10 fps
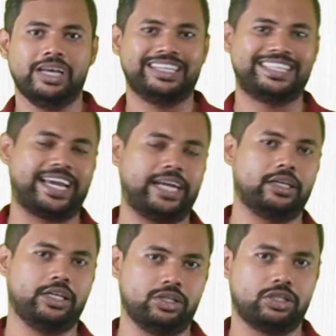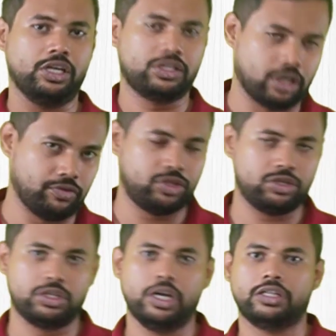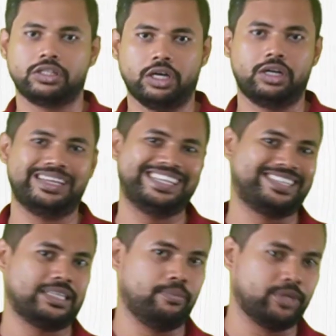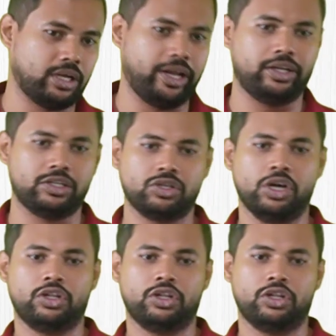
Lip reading: The second is services. The third is miscellaneous.